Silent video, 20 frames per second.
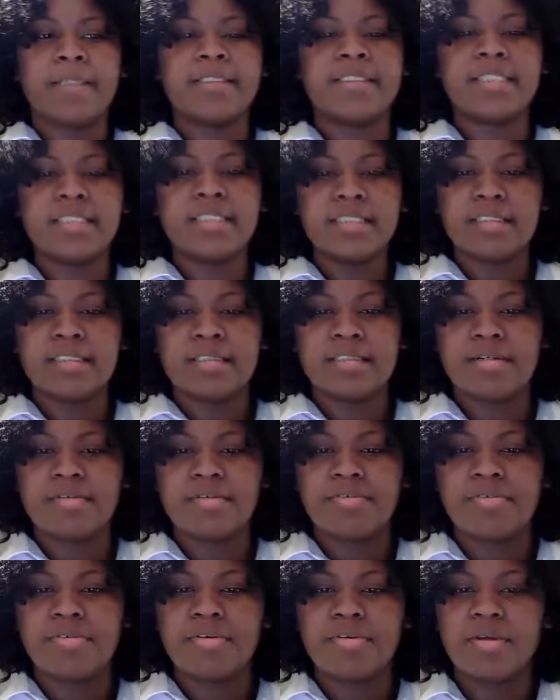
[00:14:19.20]

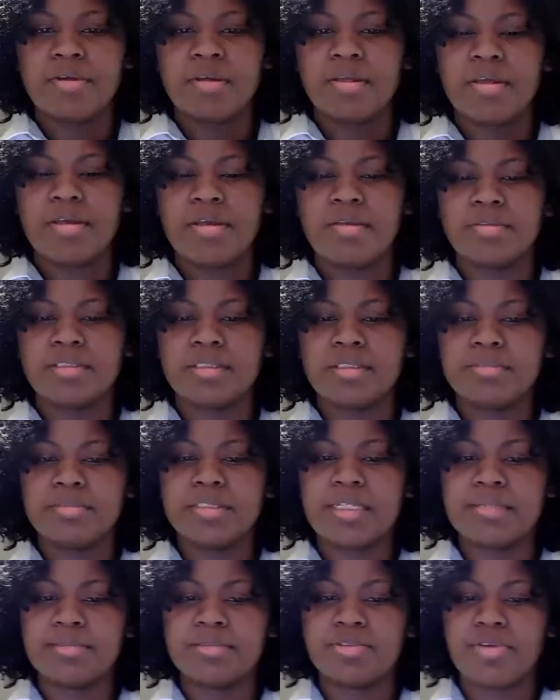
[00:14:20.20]
sensitive and
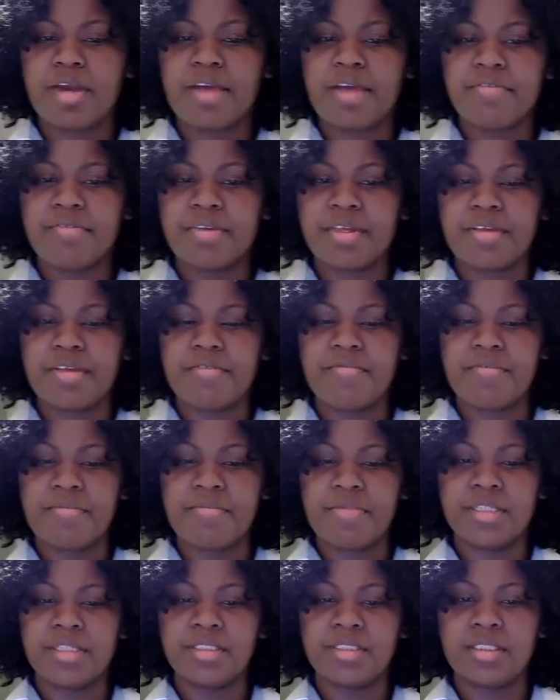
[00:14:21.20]
sometimes graphic
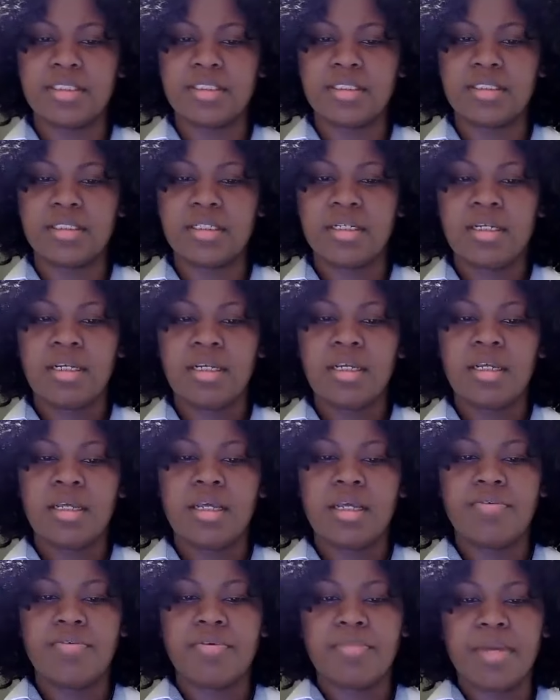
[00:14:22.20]
information
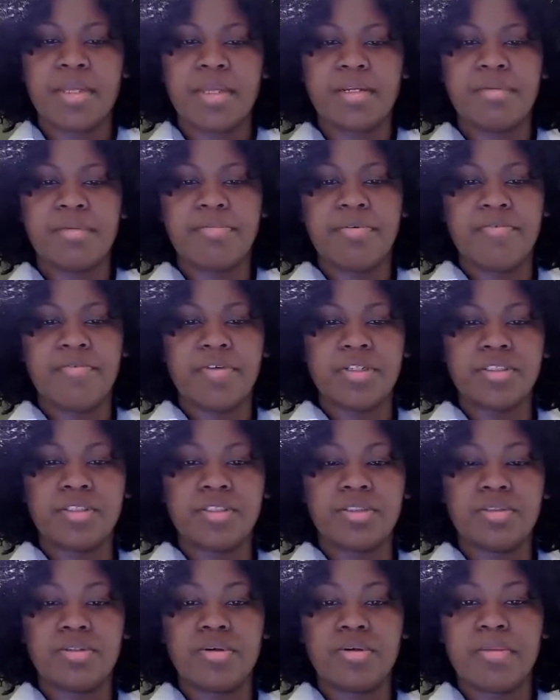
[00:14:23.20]
and remaining
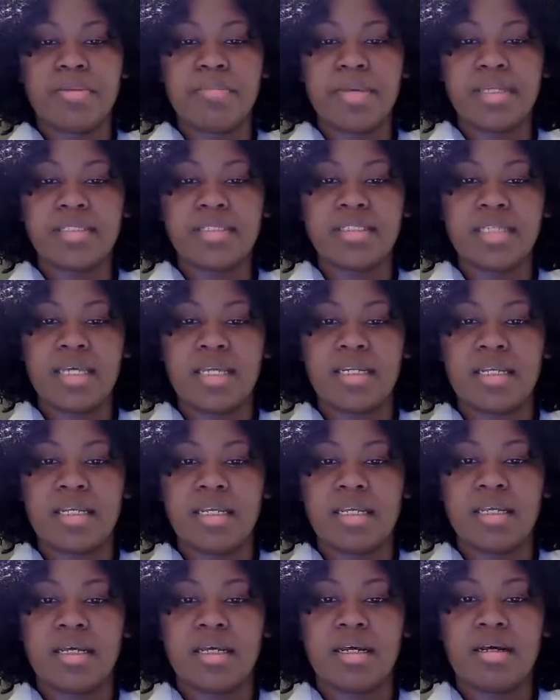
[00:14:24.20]
professional and
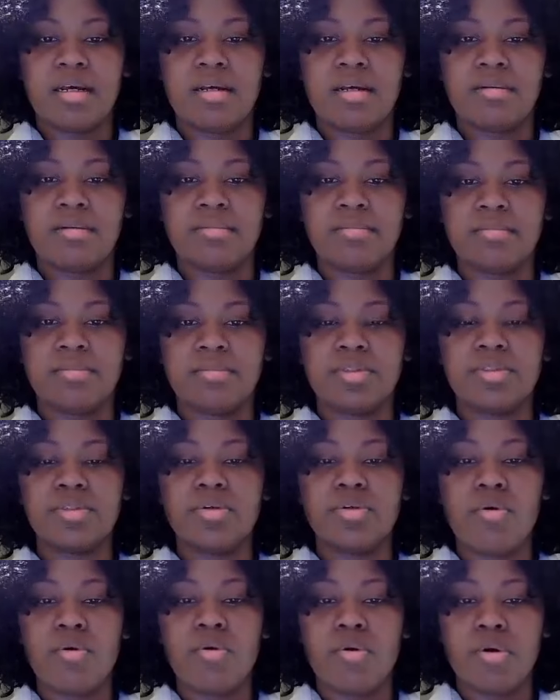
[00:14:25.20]
maintaining
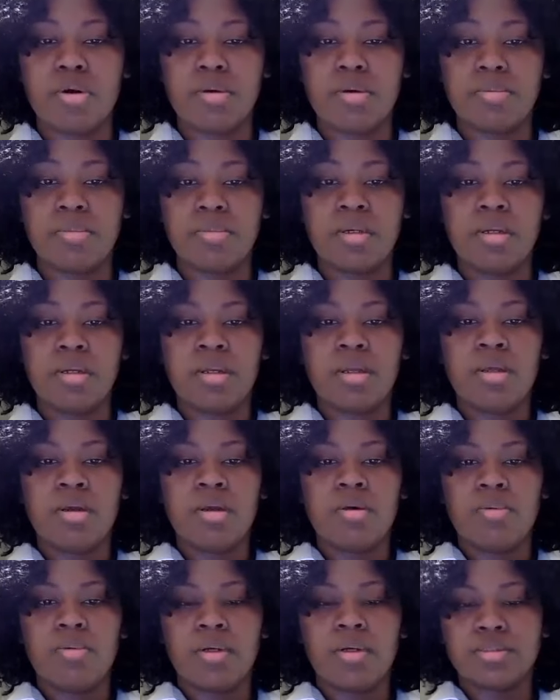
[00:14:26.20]
decorum
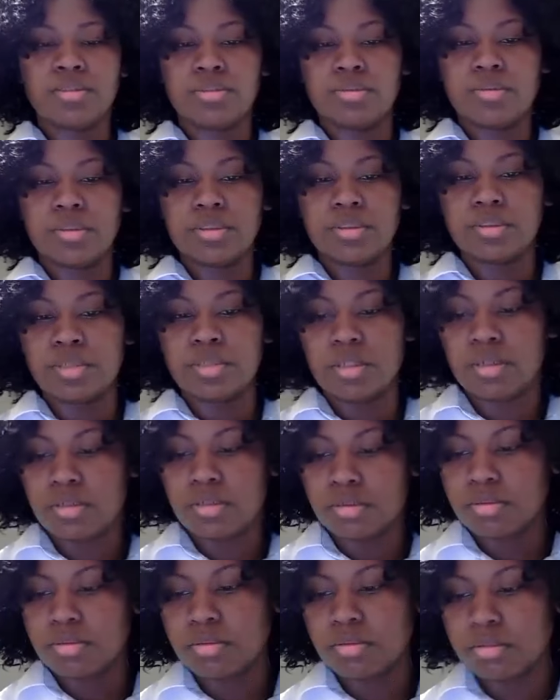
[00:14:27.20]
while doing so.